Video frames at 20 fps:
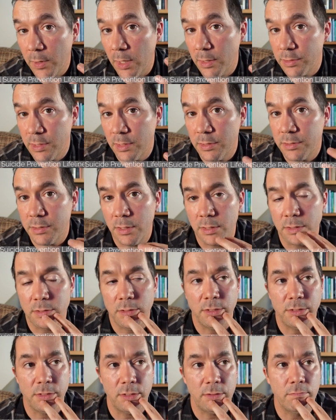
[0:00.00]
It's
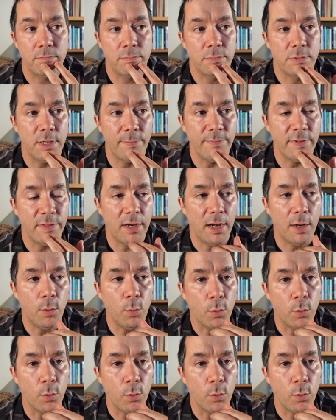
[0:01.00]
something that I